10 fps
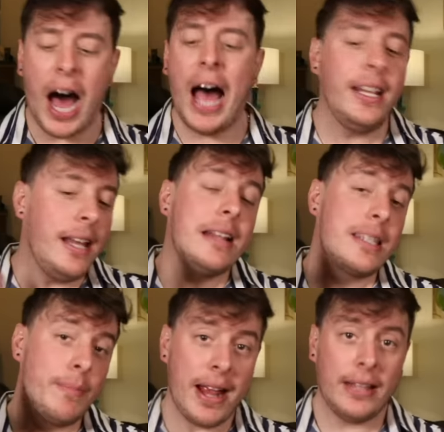I needed
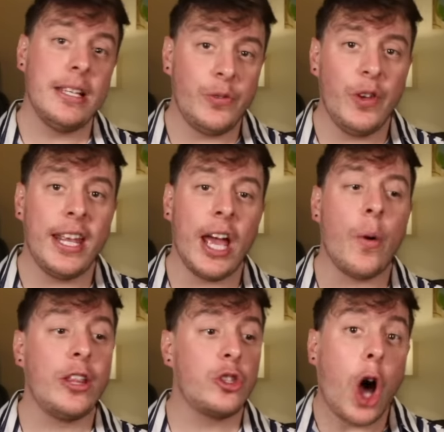to make this
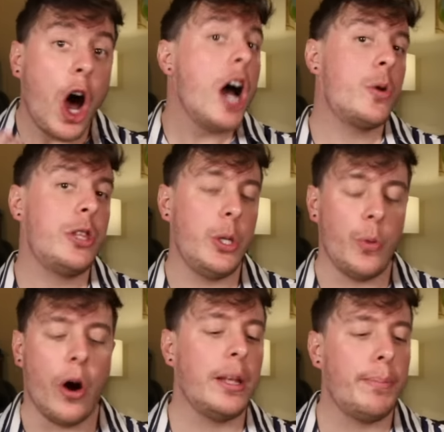video and talk with you all